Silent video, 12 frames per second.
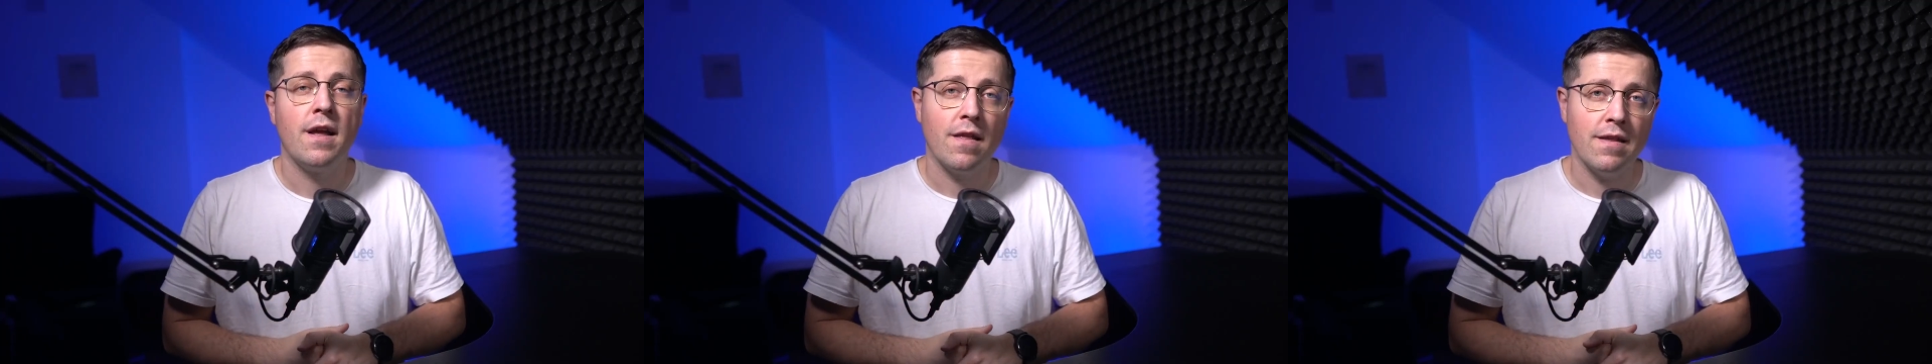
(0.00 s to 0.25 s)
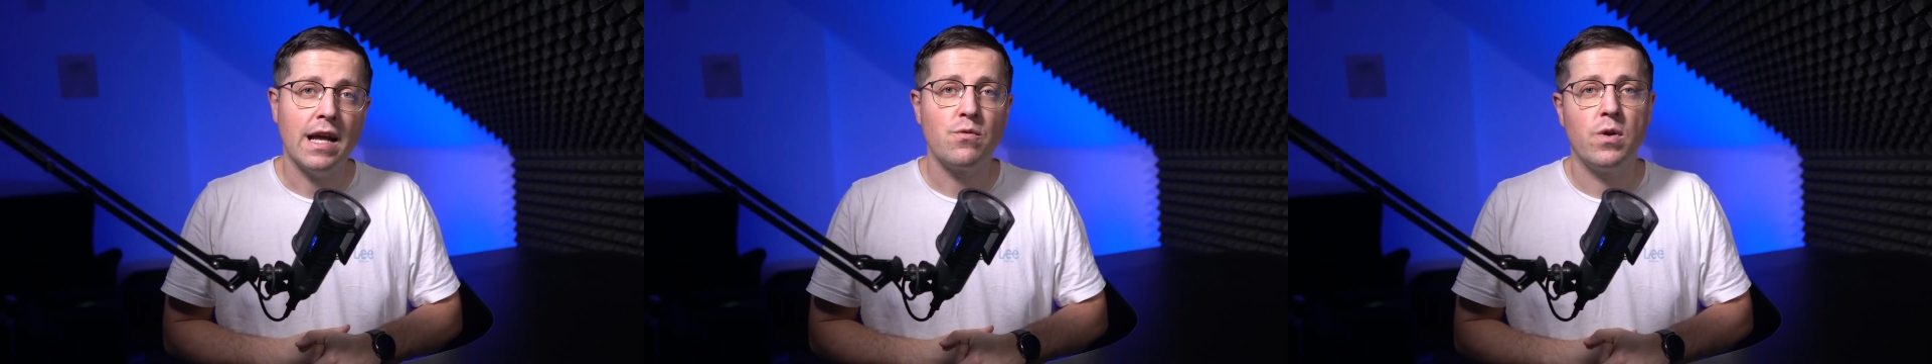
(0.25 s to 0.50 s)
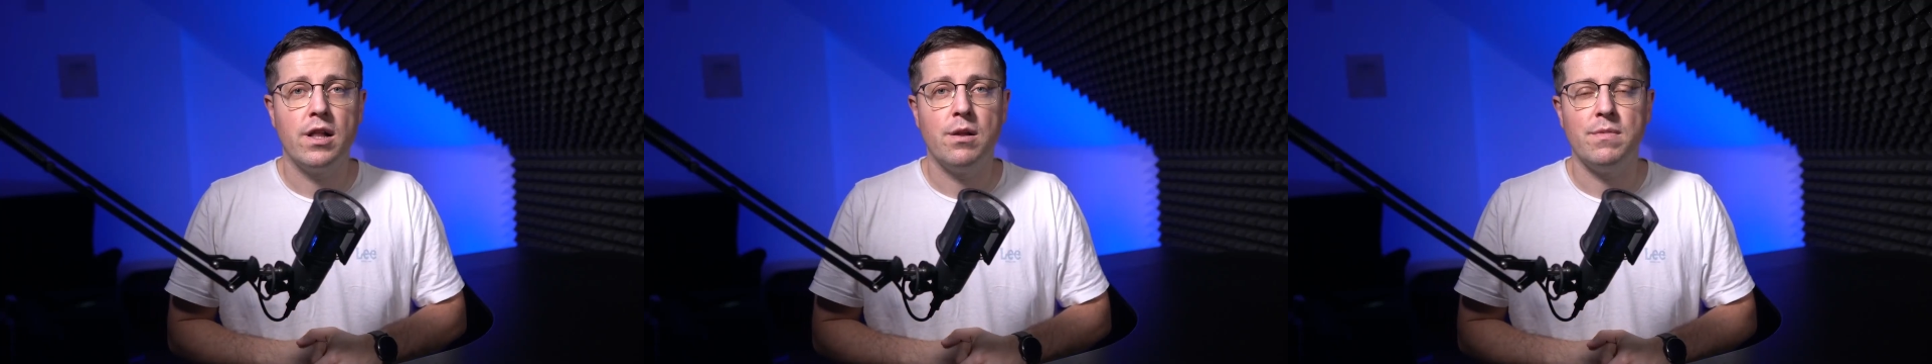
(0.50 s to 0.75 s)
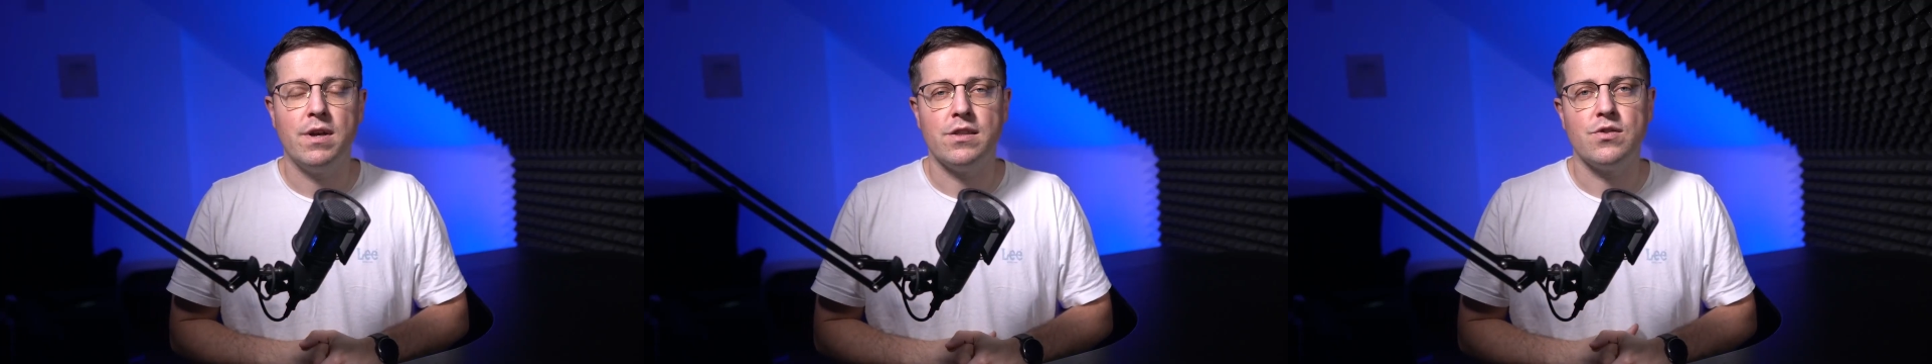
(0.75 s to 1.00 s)
That will
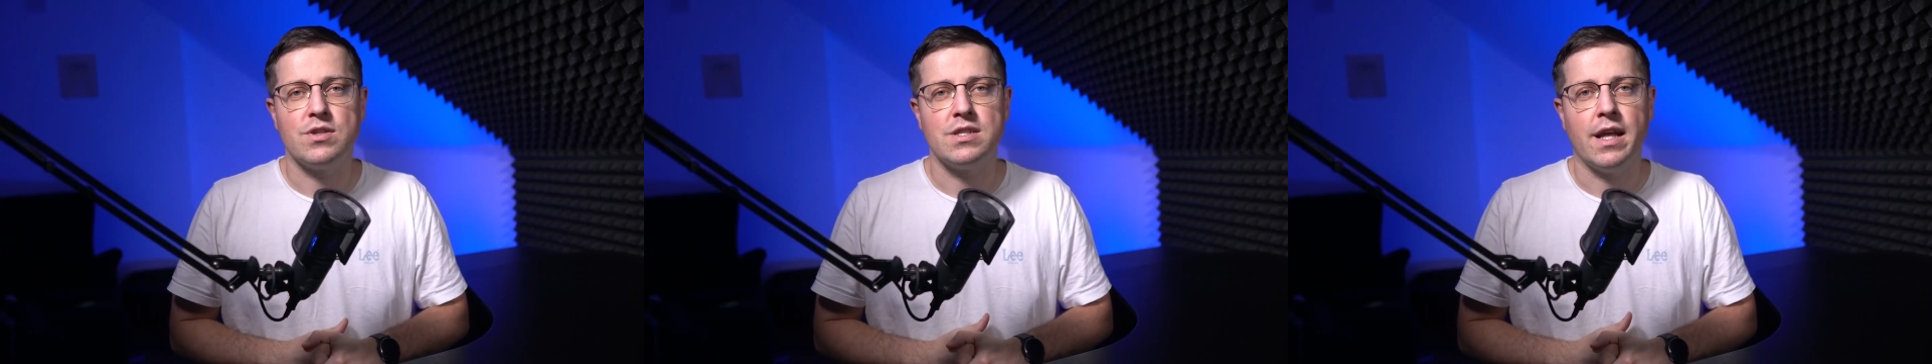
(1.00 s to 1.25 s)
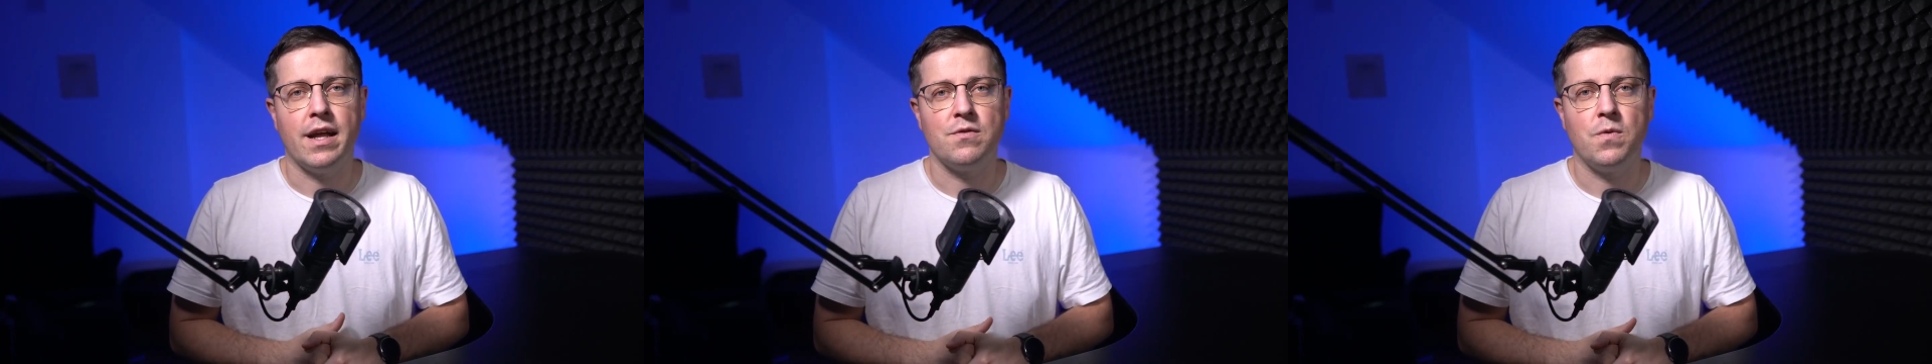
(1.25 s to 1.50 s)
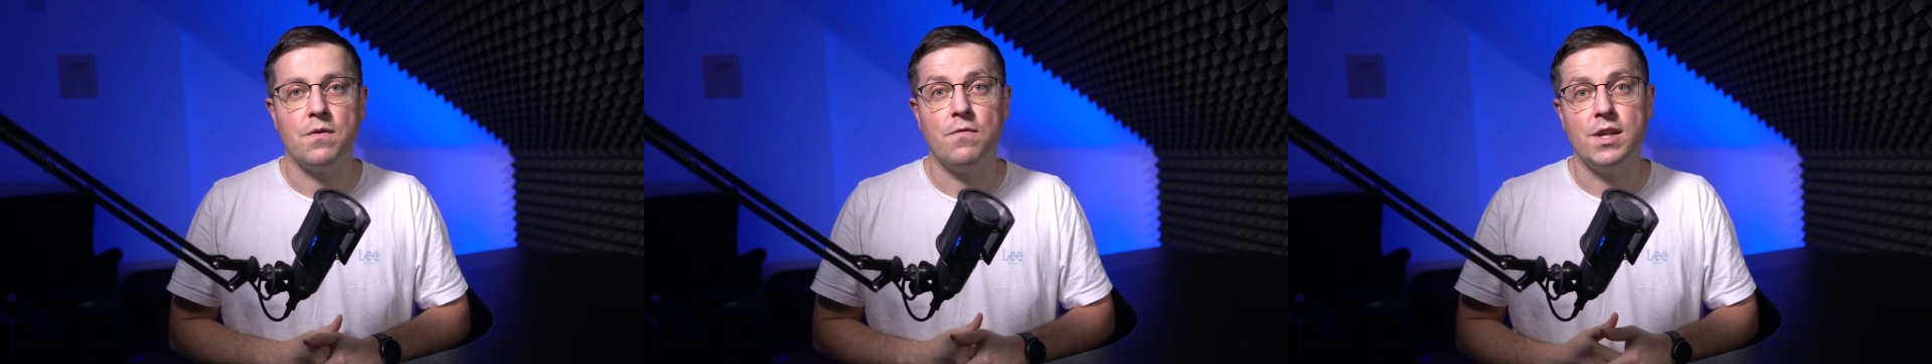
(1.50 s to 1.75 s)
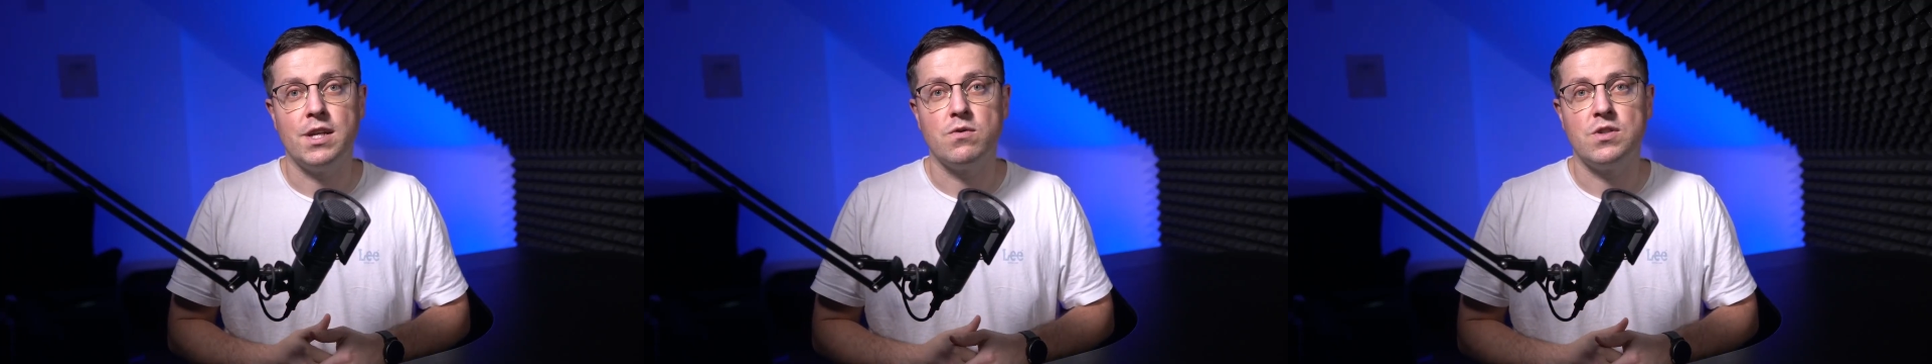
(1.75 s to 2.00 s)
help me understand what
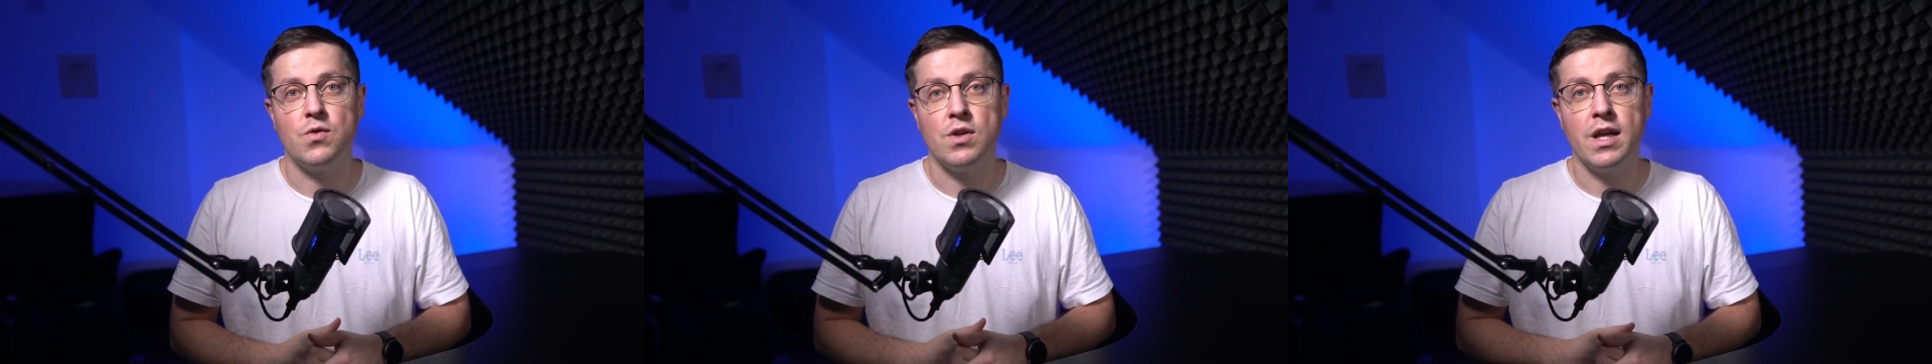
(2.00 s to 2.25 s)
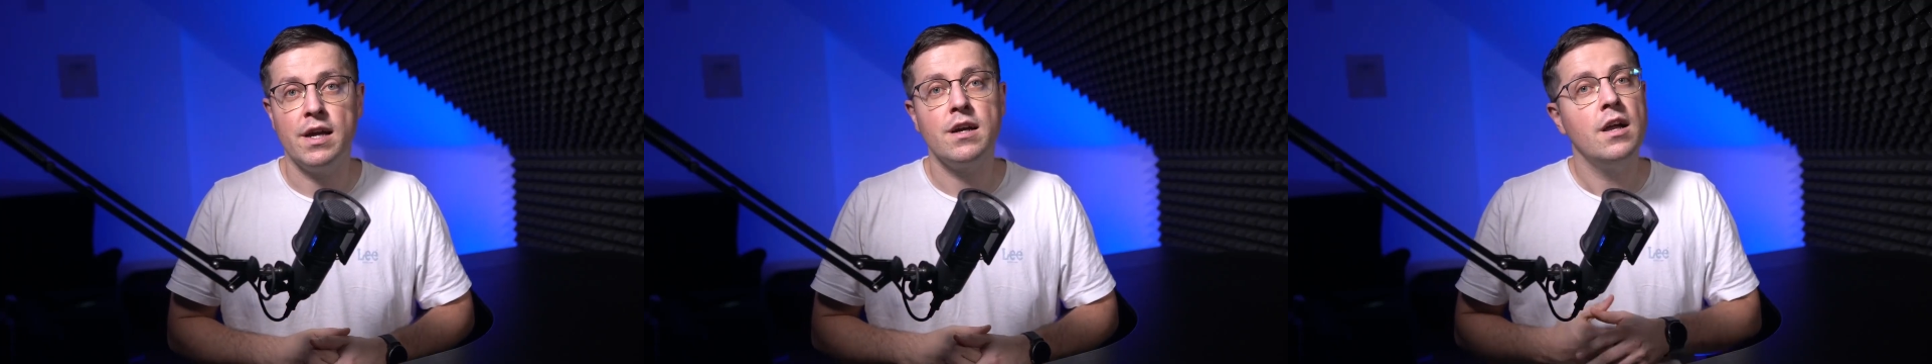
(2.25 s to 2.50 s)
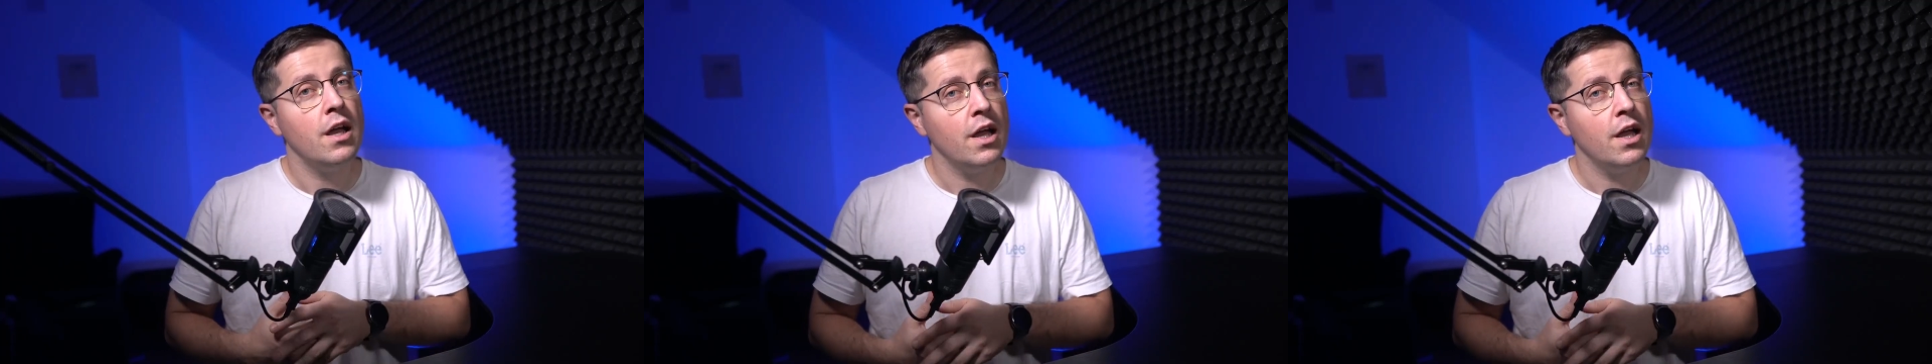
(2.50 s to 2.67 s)
videos do you like